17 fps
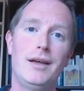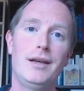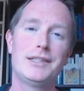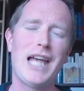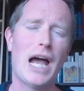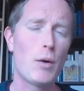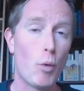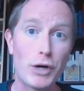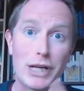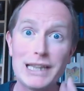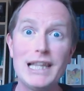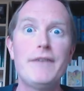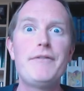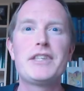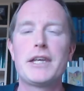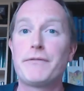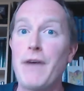So I want to
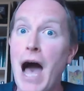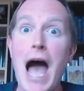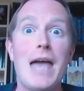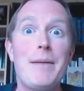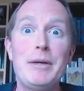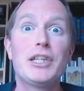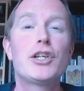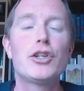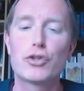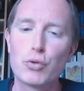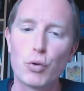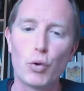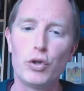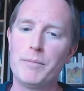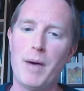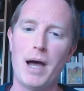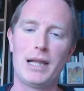live as if I'm in
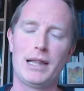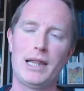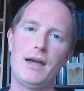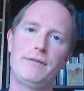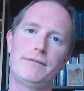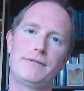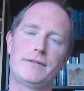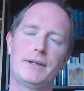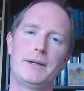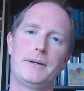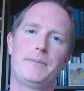control of my life,